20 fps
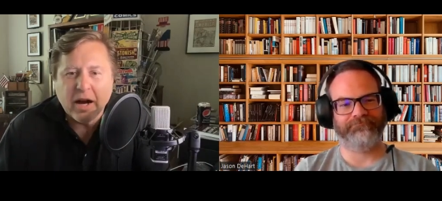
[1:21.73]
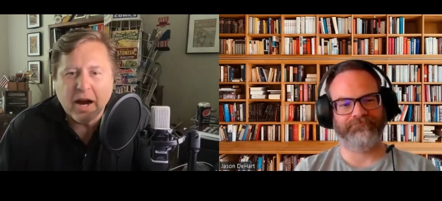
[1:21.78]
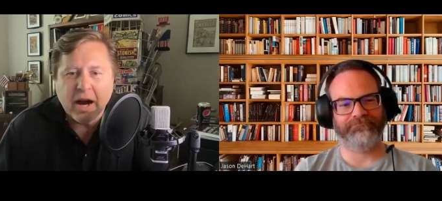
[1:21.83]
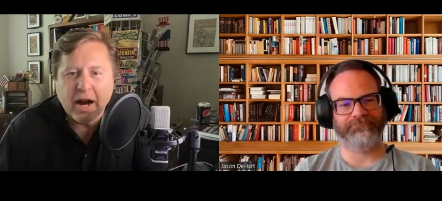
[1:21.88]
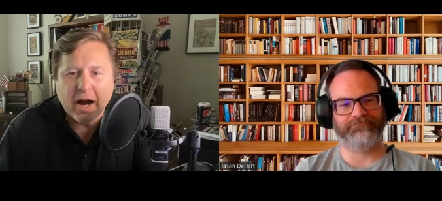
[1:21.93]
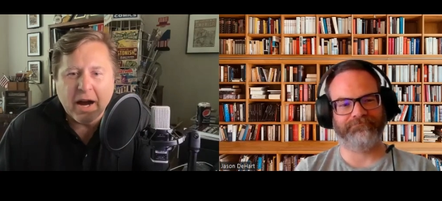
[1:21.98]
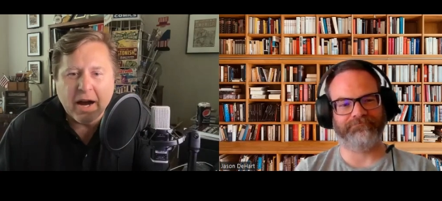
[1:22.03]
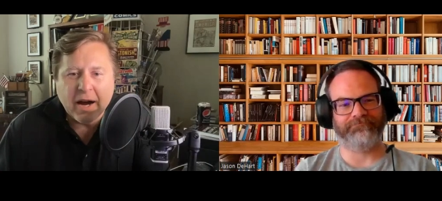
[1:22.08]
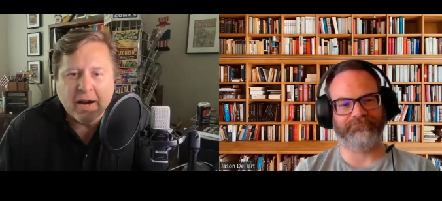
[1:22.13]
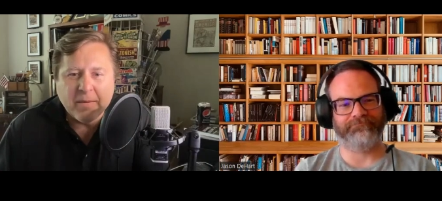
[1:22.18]

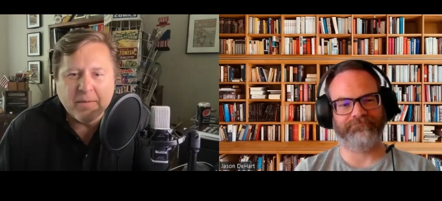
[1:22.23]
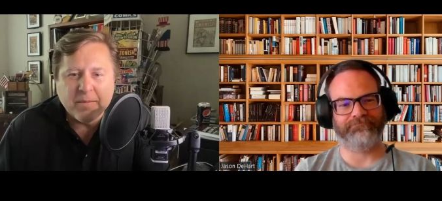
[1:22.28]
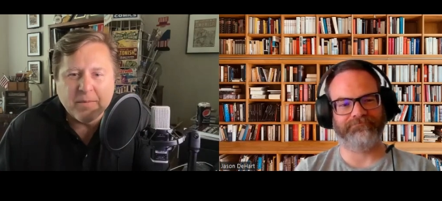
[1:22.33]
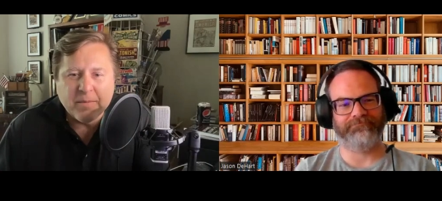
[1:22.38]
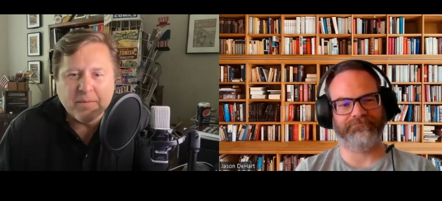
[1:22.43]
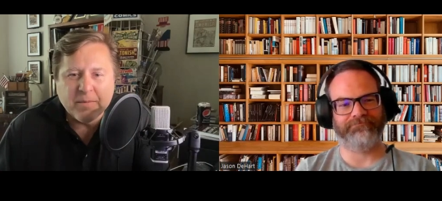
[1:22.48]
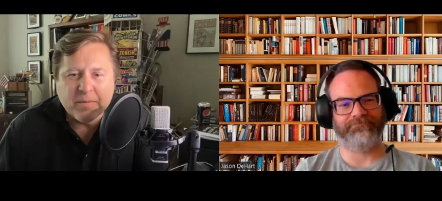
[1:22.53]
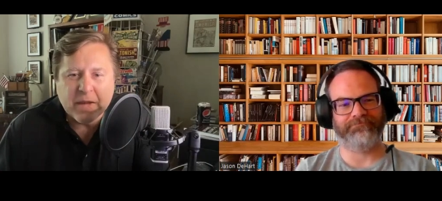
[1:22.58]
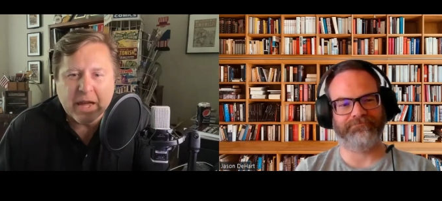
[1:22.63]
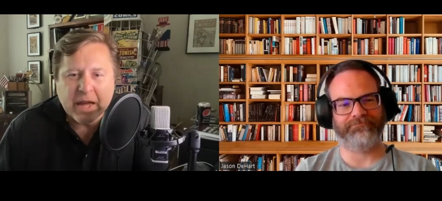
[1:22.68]

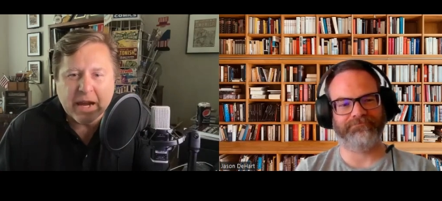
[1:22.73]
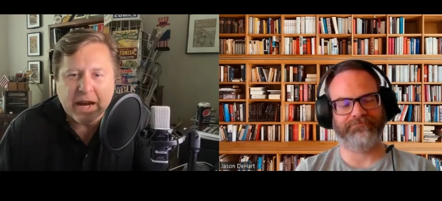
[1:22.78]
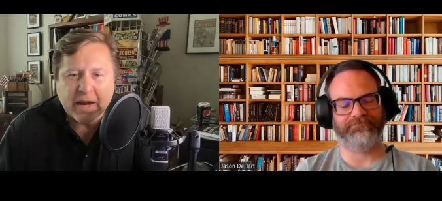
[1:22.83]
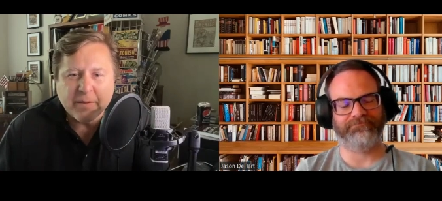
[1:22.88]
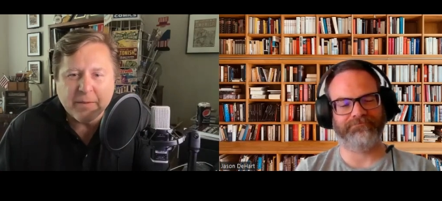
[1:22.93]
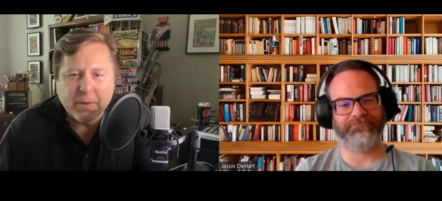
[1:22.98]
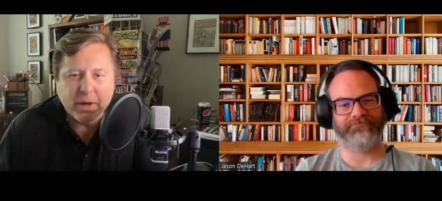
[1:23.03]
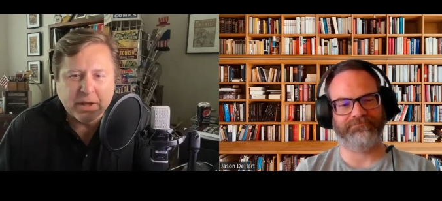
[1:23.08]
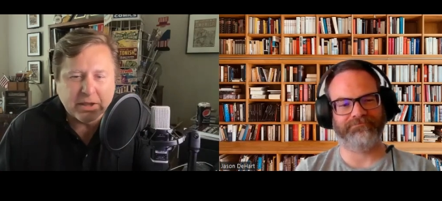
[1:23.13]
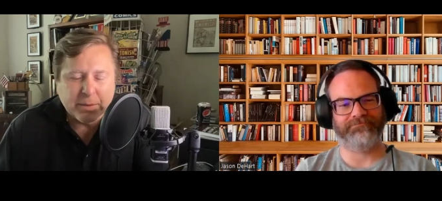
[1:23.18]
Speaker 1: um, and
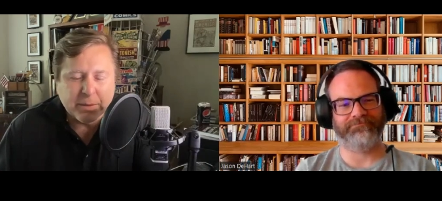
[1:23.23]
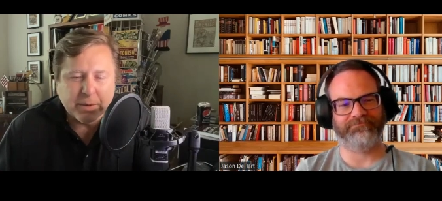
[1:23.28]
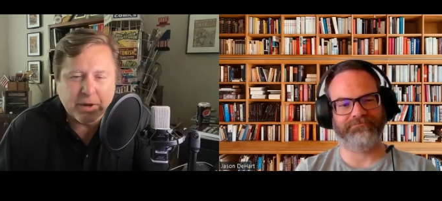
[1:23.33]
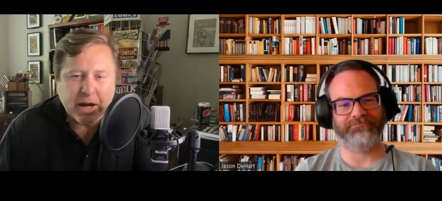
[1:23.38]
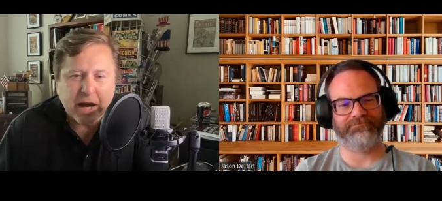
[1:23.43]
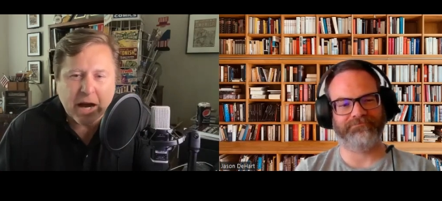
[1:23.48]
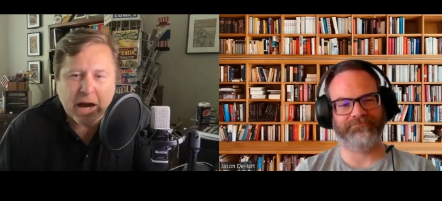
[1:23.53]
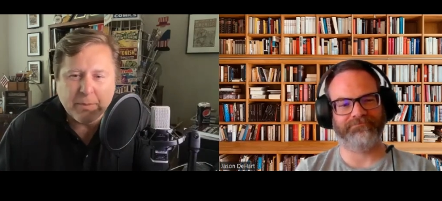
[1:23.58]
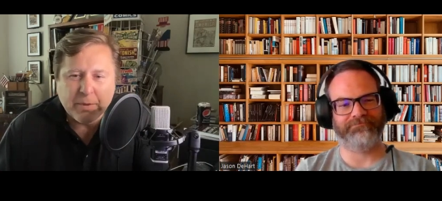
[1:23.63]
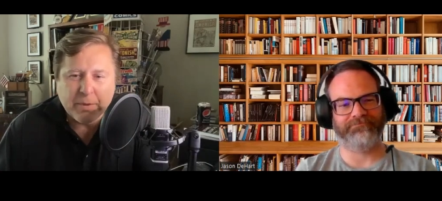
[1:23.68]
I picked up a
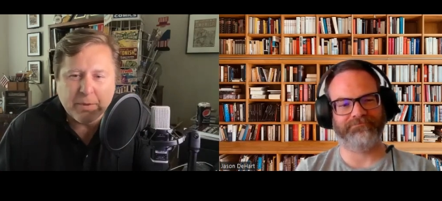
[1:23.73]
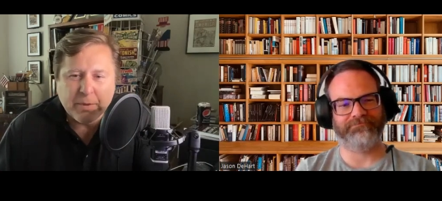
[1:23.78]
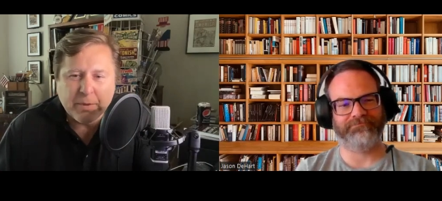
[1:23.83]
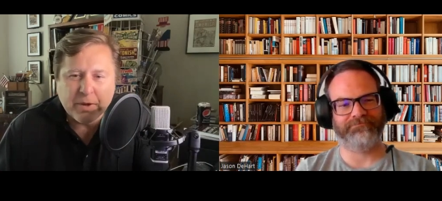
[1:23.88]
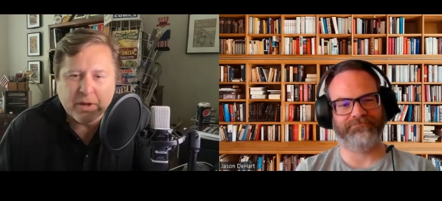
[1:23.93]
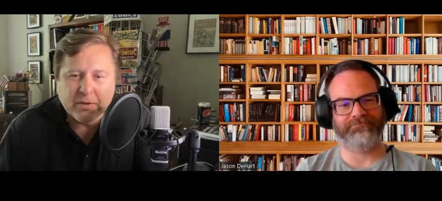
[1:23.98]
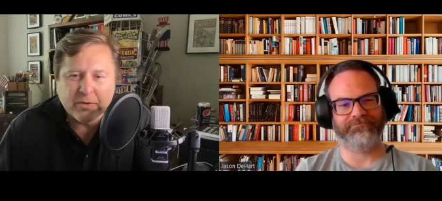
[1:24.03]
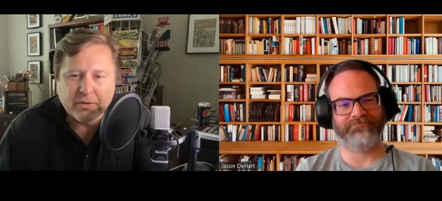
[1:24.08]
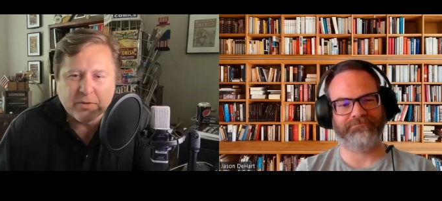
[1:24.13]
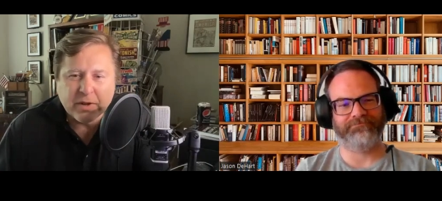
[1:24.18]

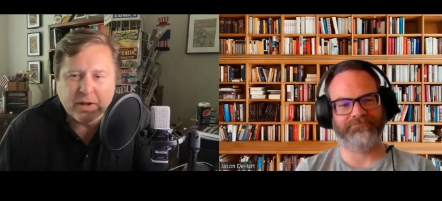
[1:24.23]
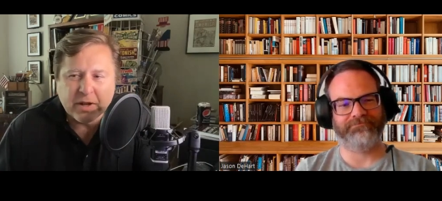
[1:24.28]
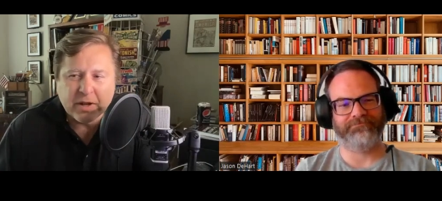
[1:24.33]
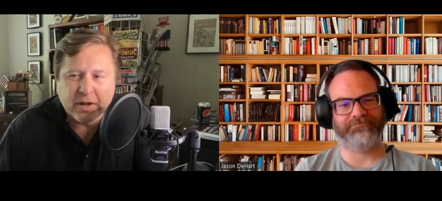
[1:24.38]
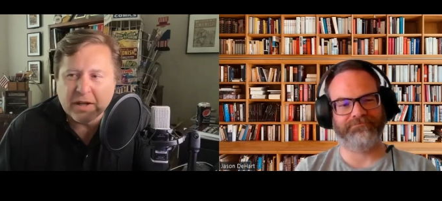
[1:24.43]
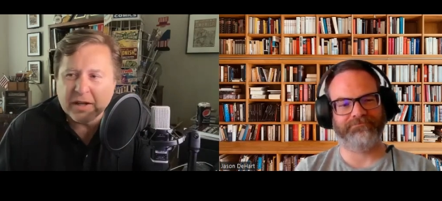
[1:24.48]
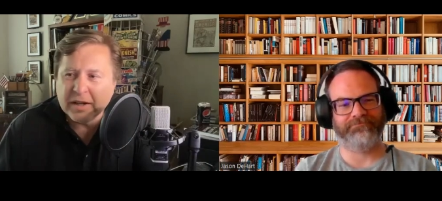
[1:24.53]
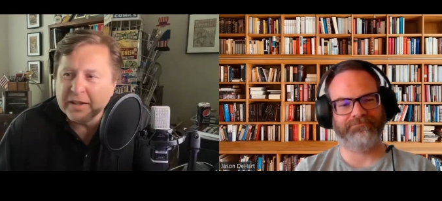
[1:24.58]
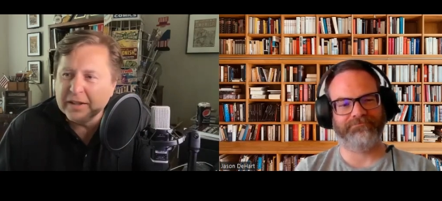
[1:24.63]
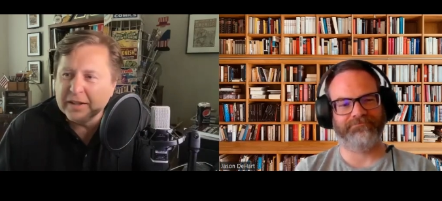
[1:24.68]
copy of
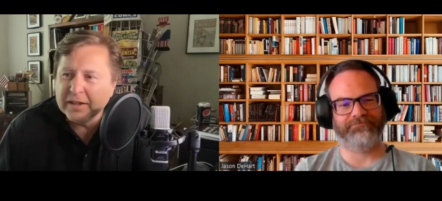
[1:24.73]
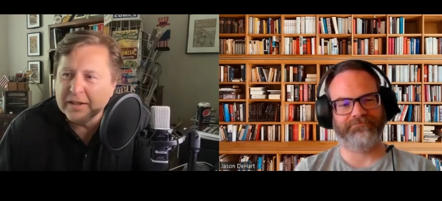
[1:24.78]
uh,